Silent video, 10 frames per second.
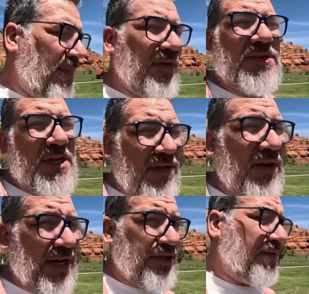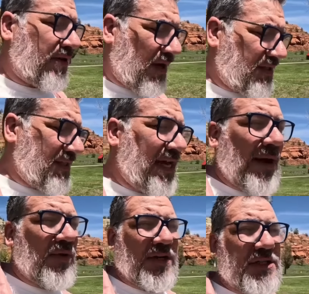But there's another issue that causes
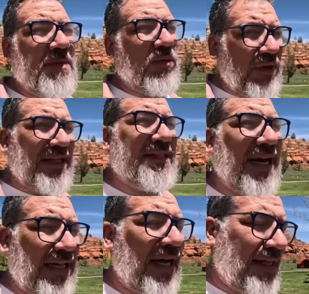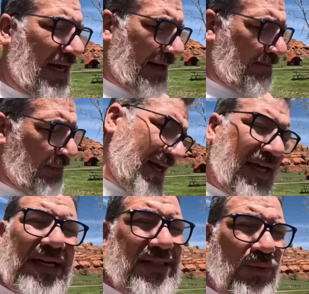campgrounds to be really tight like that,
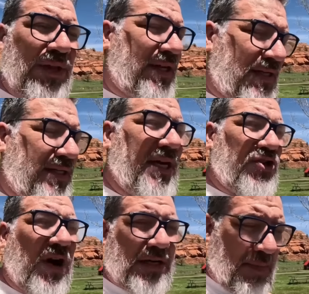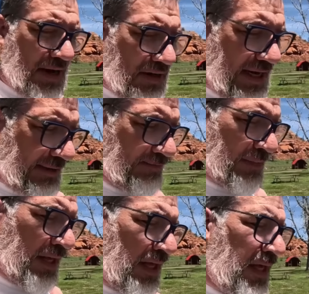and it's one that doesn't get talked about a lot.
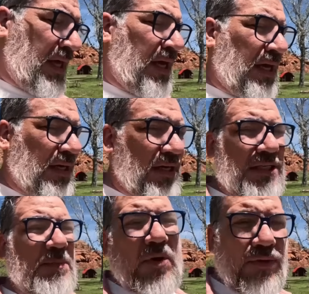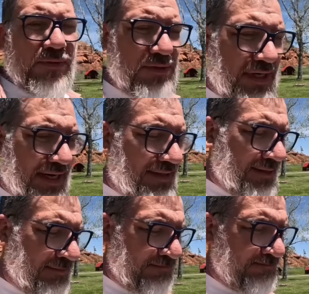It's pull-through
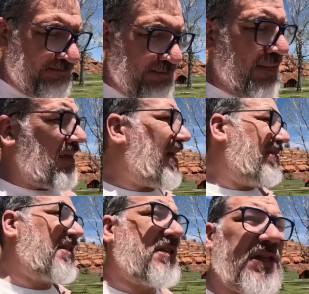sites. A lot of us